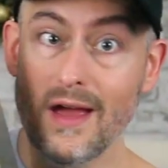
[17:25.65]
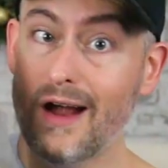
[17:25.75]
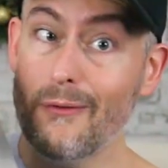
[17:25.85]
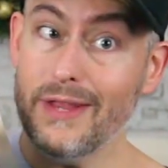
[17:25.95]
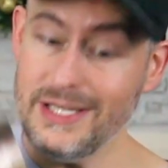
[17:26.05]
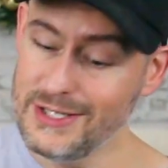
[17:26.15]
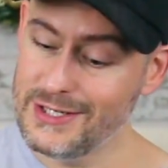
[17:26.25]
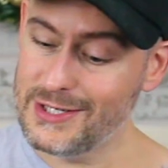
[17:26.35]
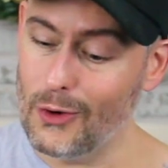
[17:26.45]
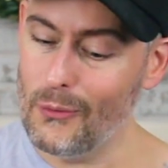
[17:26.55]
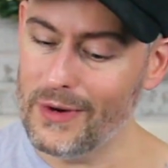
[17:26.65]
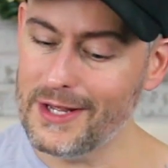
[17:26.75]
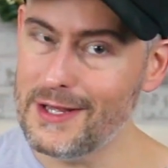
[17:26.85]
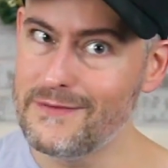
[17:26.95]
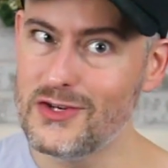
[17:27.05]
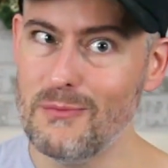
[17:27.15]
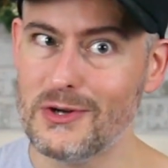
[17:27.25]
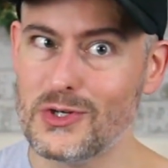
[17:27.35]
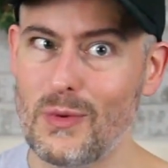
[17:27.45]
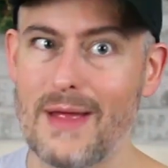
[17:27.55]
I really don't want to give too
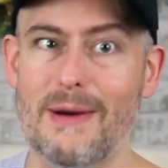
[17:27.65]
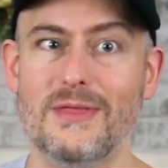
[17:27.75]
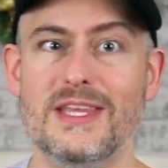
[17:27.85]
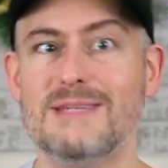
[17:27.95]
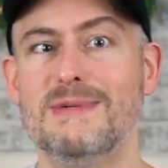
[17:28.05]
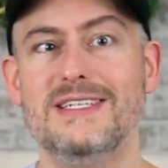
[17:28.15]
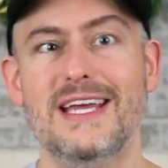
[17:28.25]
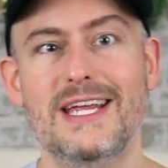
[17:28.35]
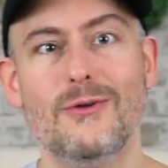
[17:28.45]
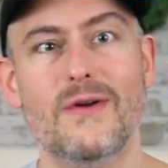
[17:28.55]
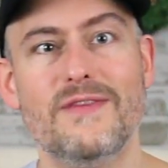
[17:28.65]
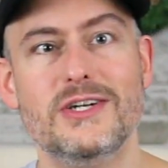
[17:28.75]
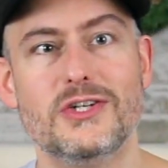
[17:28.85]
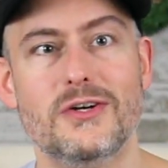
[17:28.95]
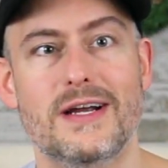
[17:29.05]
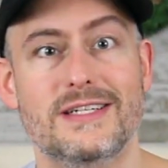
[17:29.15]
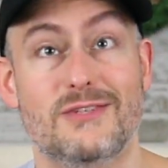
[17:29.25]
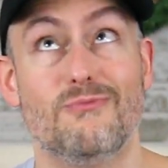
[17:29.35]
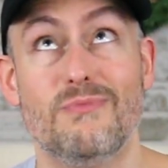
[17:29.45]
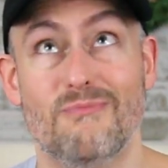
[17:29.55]
much away about this particular adventure, as
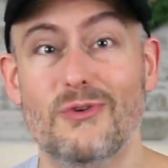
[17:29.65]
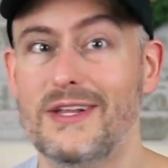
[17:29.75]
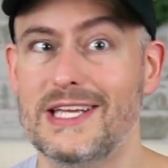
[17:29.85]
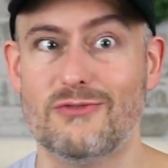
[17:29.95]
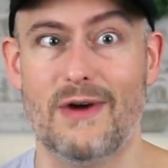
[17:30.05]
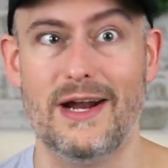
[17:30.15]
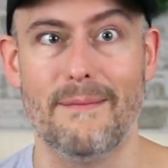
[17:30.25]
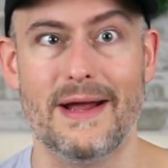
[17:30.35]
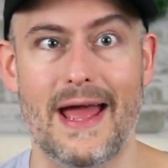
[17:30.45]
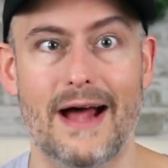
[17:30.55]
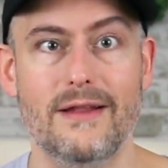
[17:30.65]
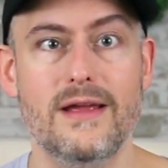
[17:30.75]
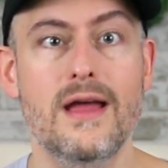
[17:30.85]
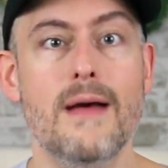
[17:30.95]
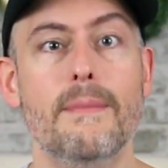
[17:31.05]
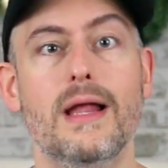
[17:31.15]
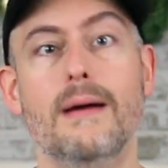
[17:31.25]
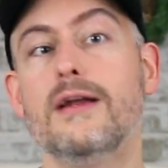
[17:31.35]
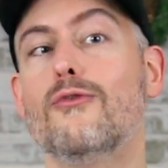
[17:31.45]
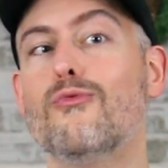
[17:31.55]
it really is right up my alley, but
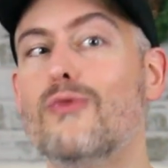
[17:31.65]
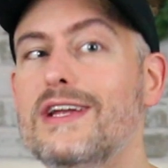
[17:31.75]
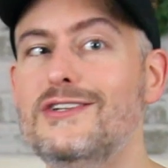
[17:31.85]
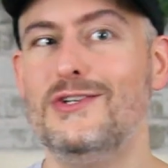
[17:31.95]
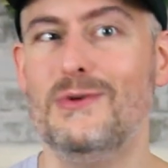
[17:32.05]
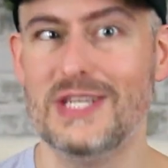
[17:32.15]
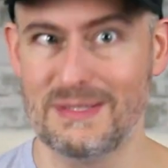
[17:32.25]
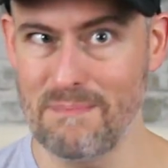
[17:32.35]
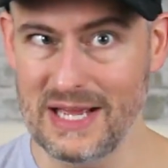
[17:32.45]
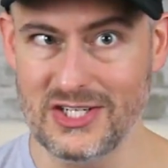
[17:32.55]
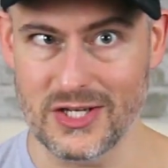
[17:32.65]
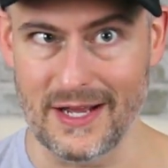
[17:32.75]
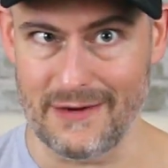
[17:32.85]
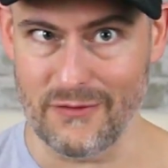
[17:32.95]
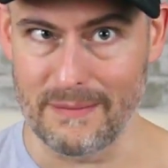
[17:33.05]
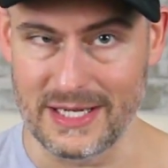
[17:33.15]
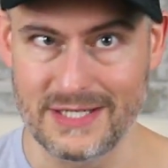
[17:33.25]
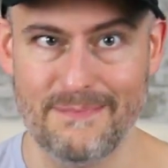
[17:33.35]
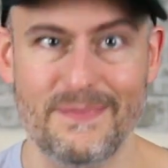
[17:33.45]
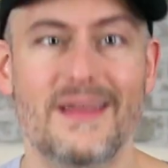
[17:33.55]
I'm going to read you this pitch line from it.